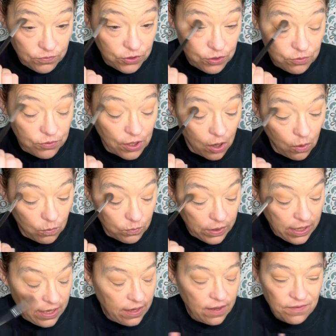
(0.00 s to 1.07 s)
you don't
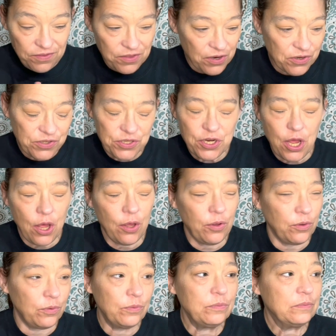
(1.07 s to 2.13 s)
there's
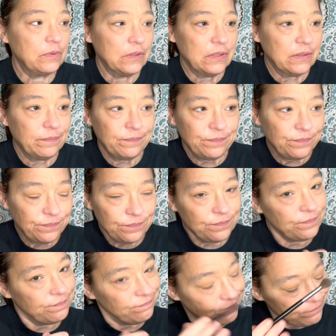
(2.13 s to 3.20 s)
no
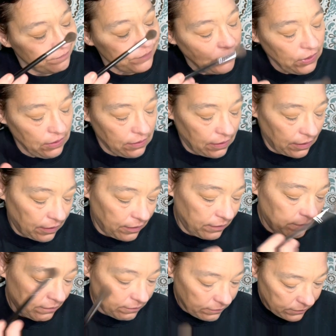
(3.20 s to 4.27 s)
you know,
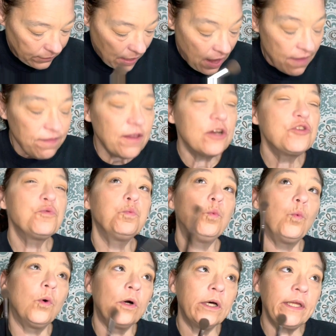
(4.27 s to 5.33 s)
there's
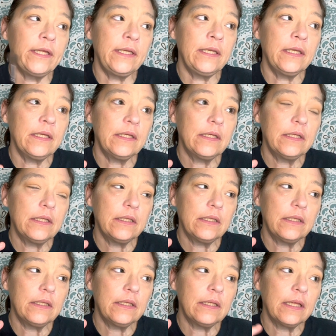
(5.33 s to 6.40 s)
one
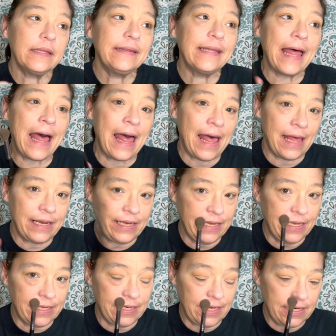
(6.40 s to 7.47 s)
line
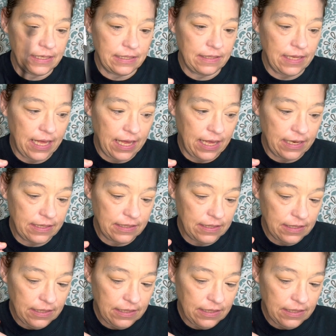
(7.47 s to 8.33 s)
in it that